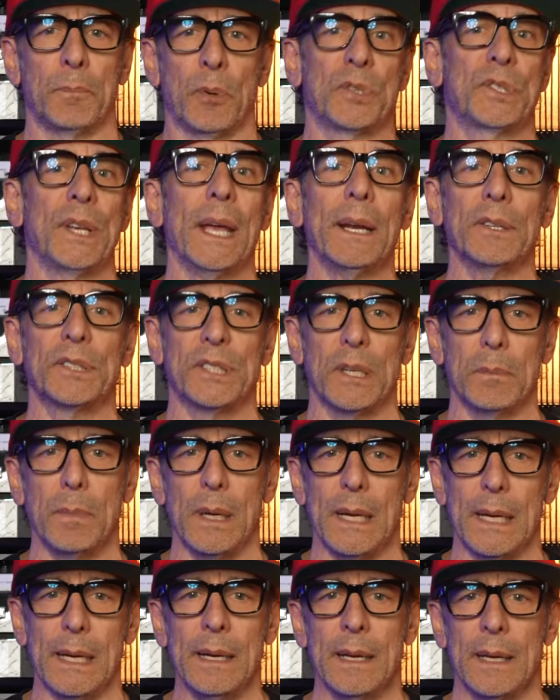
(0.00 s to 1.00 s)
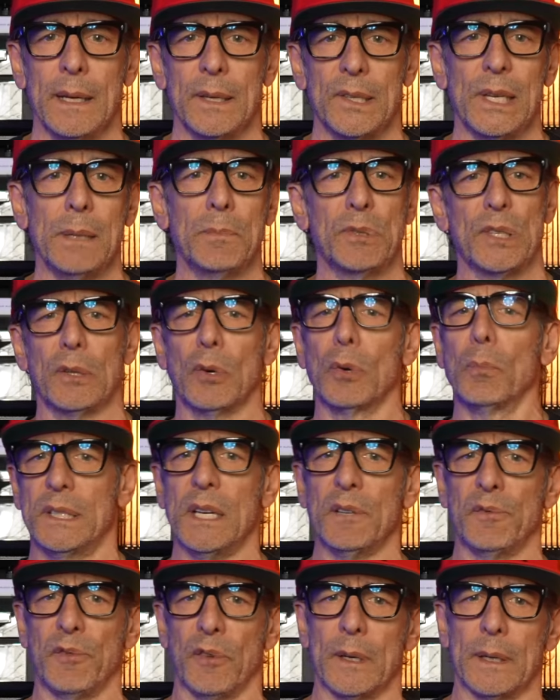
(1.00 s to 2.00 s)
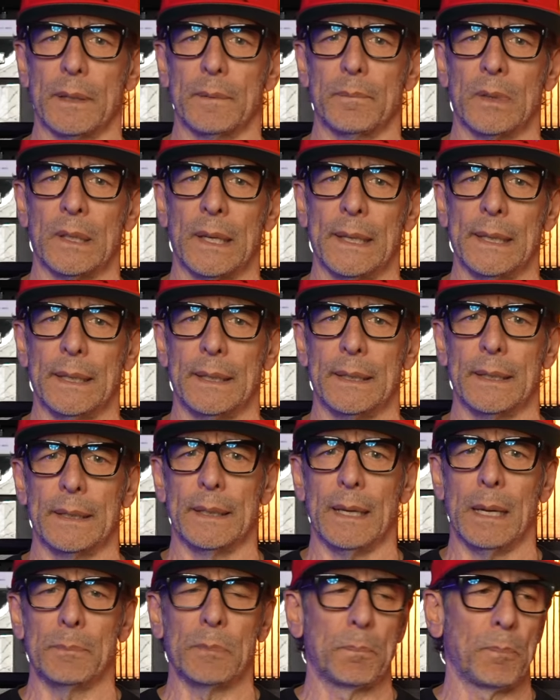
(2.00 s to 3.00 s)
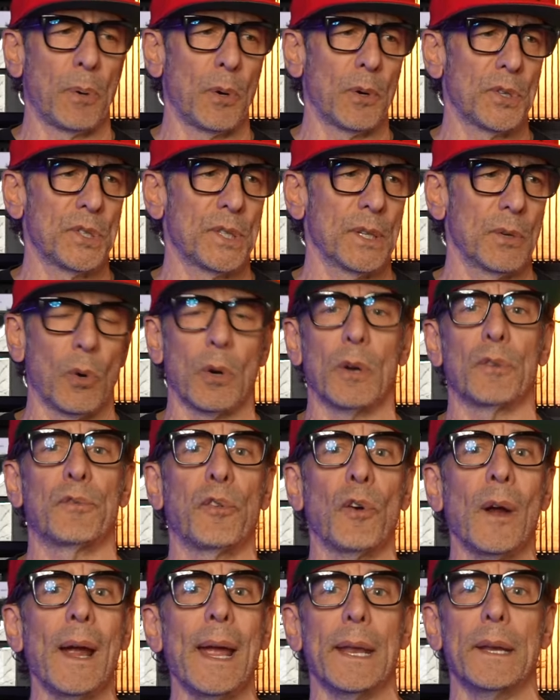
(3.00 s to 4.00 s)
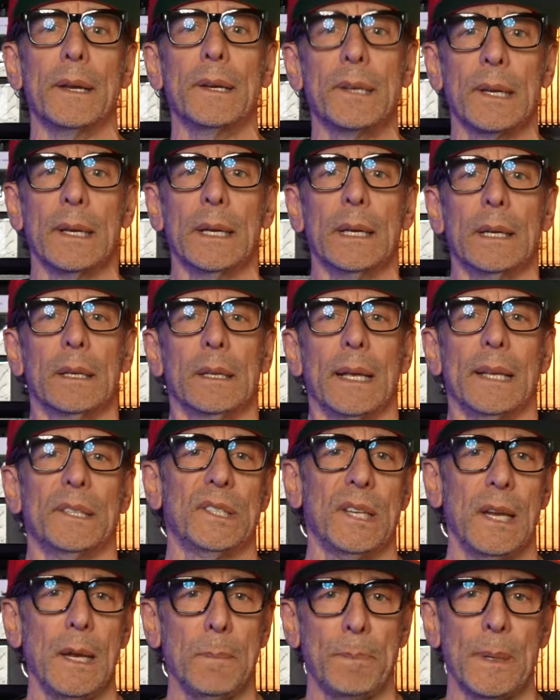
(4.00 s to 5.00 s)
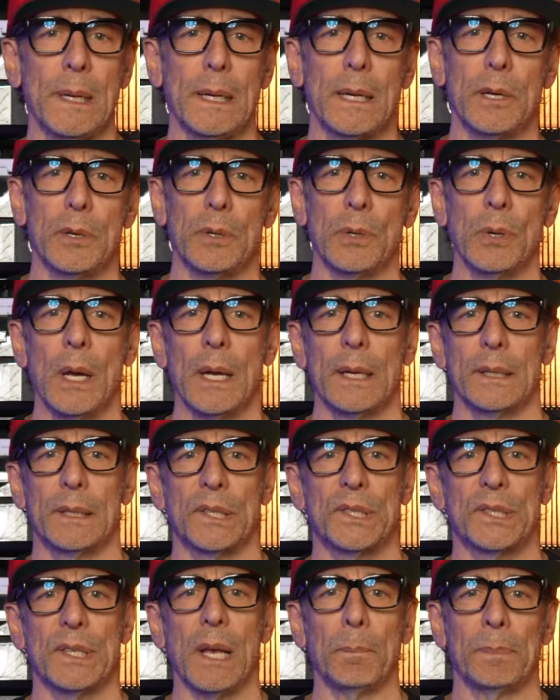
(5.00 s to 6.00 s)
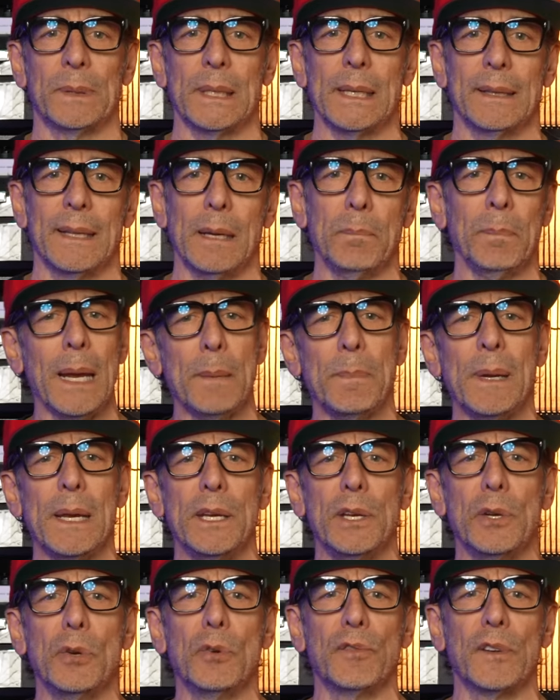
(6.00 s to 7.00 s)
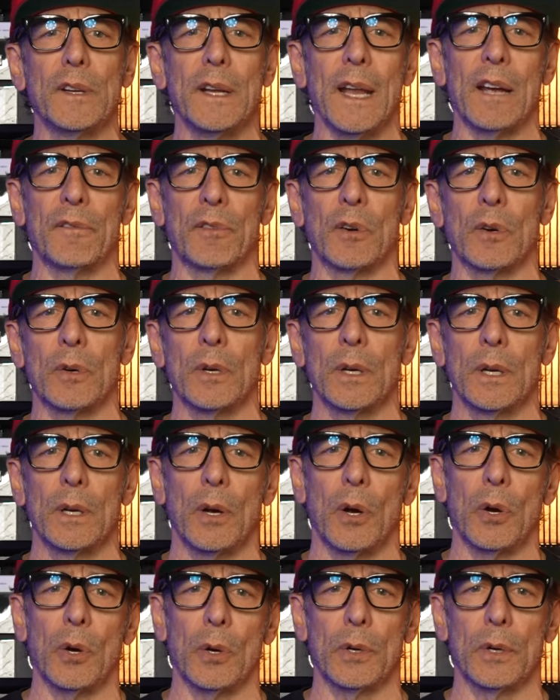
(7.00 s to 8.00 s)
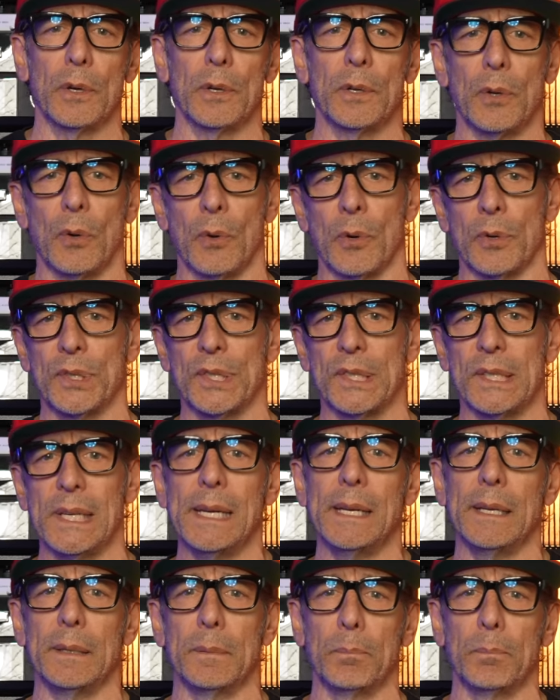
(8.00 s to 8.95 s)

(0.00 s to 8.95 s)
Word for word: Presenter to me seems a little different, like I'm a person or a friend that's hipping you to something that maybe you've never heard or seen